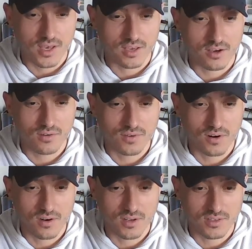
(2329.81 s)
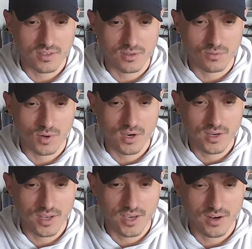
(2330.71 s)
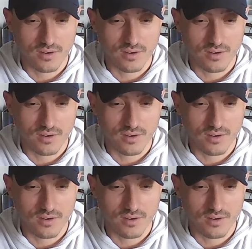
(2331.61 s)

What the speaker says: A golf cart is too wide and